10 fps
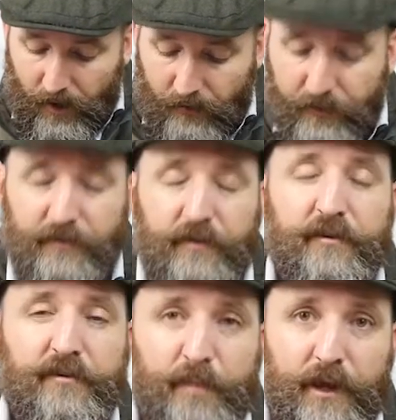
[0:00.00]
This is
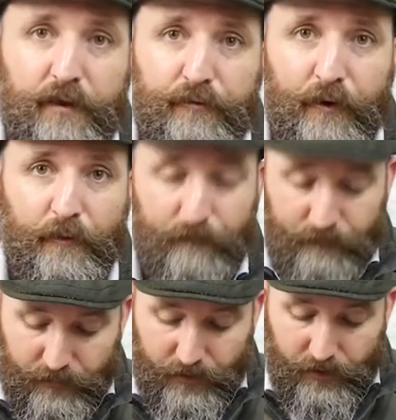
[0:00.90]
a speakerphone.
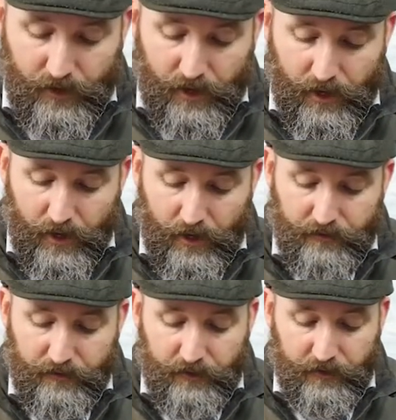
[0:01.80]
And
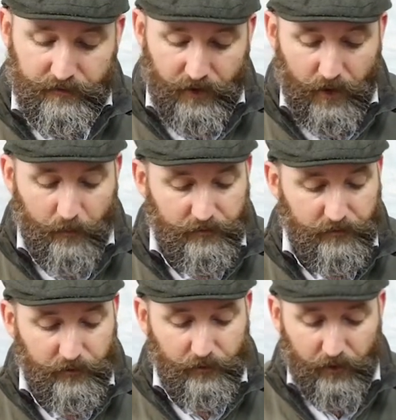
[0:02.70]
this
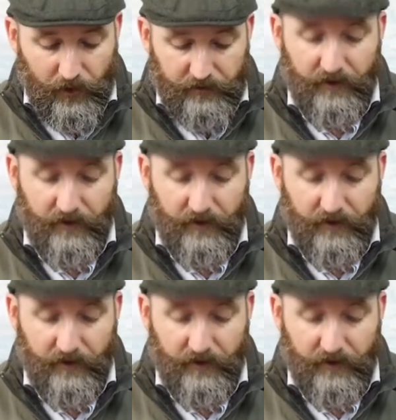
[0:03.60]
comes as